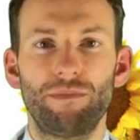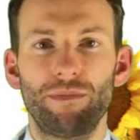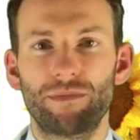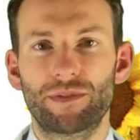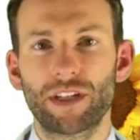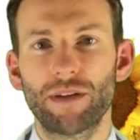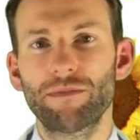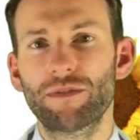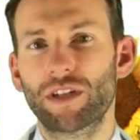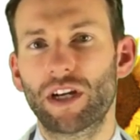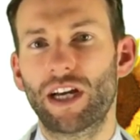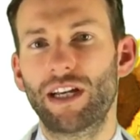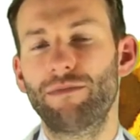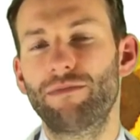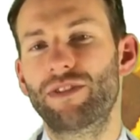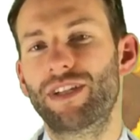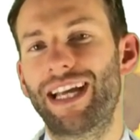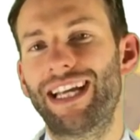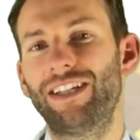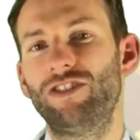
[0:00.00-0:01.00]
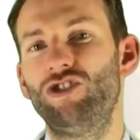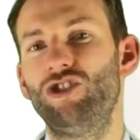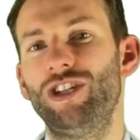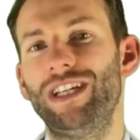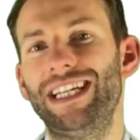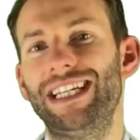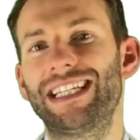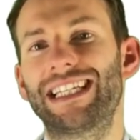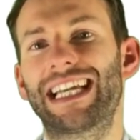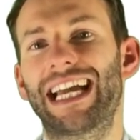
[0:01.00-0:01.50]
Sometimes a
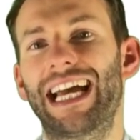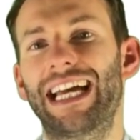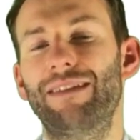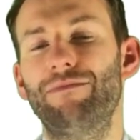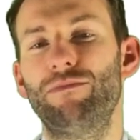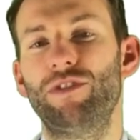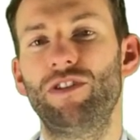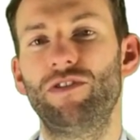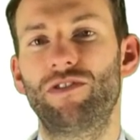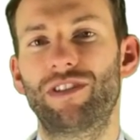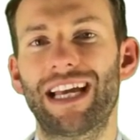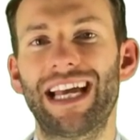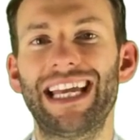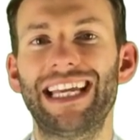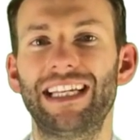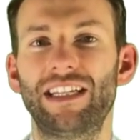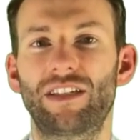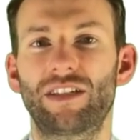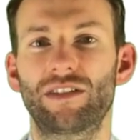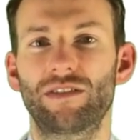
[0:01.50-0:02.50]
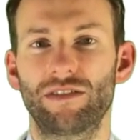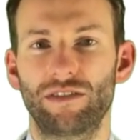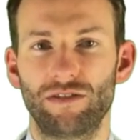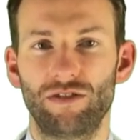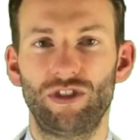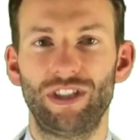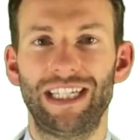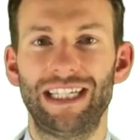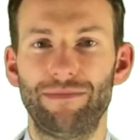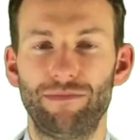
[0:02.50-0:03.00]
gene can mutate,
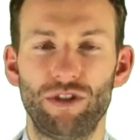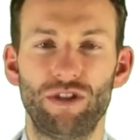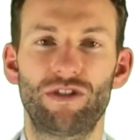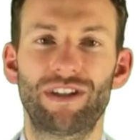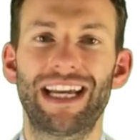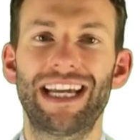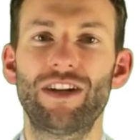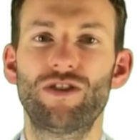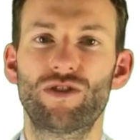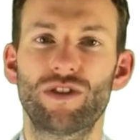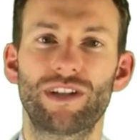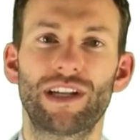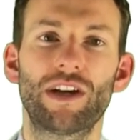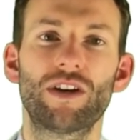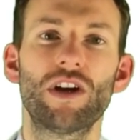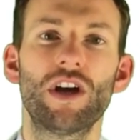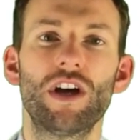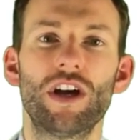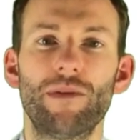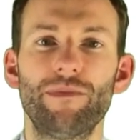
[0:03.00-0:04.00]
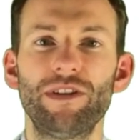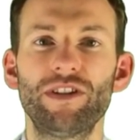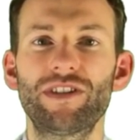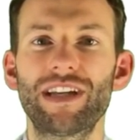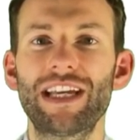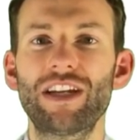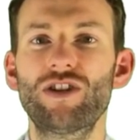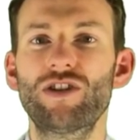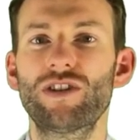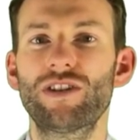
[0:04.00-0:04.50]
gene mutation. Now, a
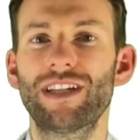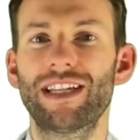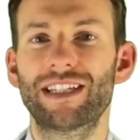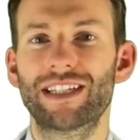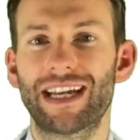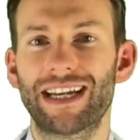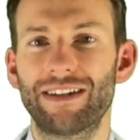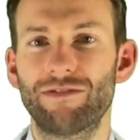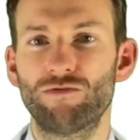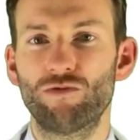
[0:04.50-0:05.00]
mutation is a